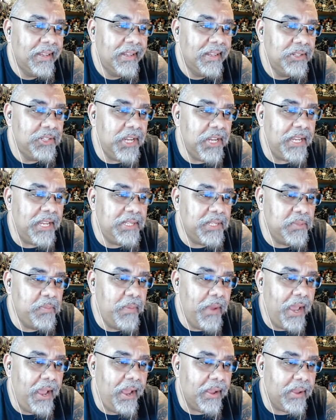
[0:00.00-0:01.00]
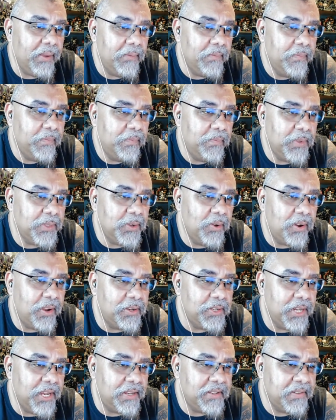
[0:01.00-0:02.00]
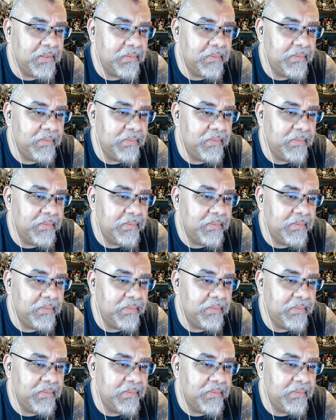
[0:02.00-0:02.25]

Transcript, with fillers: Chase is back. What's going on, Chase?